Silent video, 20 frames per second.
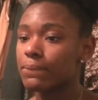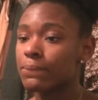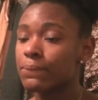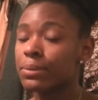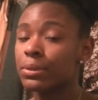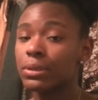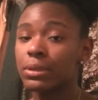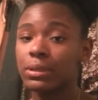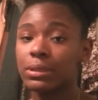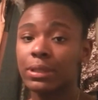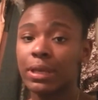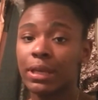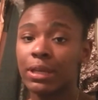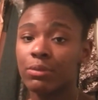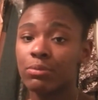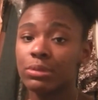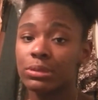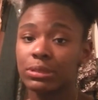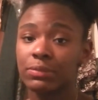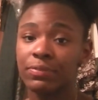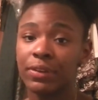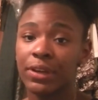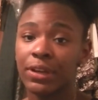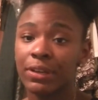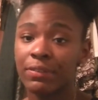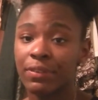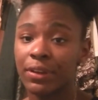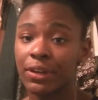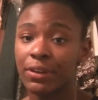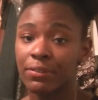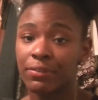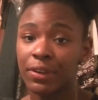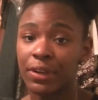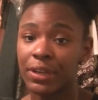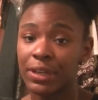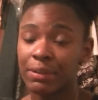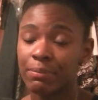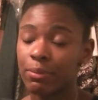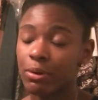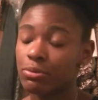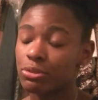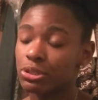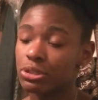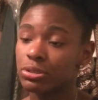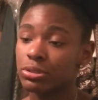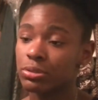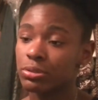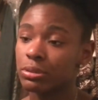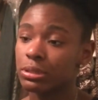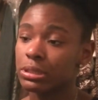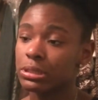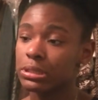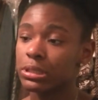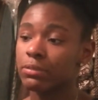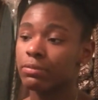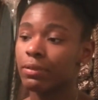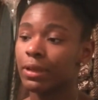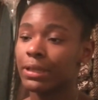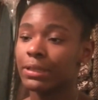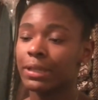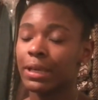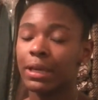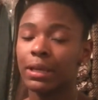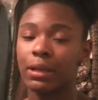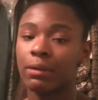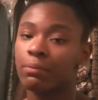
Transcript: put that it was very, very, very emotional and stuff like that.